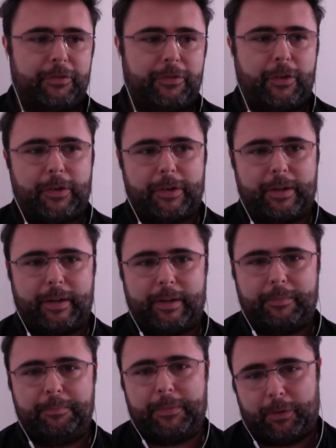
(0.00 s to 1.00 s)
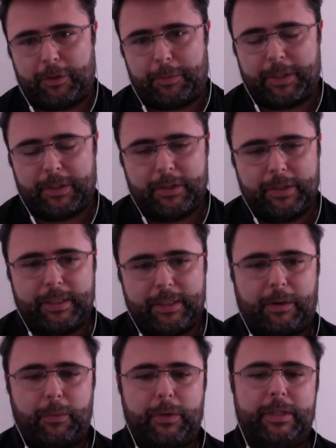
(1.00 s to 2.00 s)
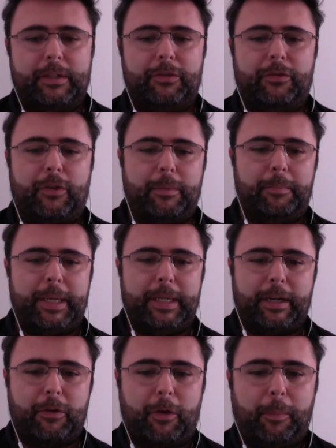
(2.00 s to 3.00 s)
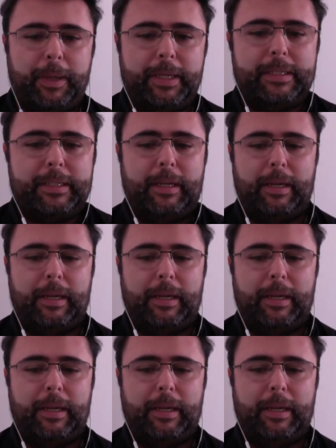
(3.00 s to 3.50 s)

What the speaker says: for consumer goods. I worked for media companies.